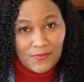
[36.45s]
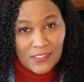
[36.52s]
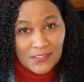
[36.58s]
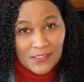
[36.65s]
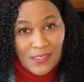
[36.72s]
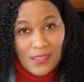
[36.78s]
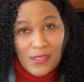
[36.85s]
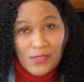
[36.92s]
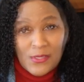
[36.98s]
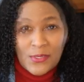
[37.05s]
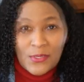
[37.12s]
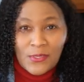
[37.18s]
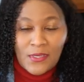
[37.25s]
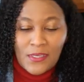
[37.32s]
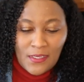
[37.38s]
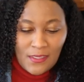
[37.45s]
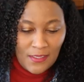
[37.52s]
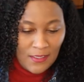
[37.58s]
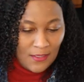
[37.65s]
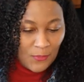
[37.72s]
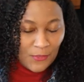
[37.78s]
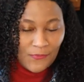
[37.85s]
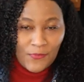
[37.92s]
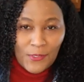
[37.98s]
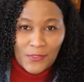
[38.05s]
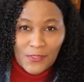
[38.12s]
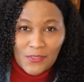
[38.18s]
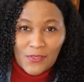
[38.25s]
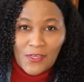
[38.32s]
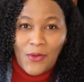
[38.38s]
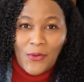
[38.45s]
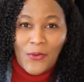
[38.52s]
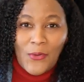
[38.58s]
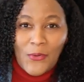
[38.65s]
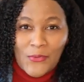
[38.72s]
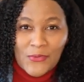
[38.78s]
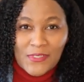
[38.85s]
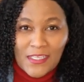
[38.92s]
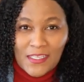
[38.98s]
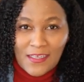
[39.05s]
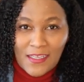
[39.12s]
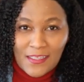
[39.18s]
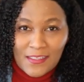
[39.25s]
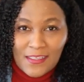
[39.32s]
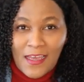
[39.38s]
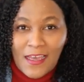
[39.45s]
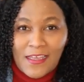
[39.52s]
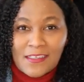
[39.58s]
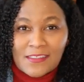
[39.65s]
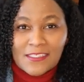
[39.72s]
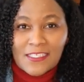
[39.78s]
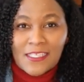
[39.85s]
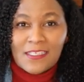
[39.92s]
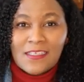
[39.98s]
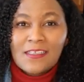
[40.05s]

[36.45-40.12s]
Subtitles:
I used her referral code and I got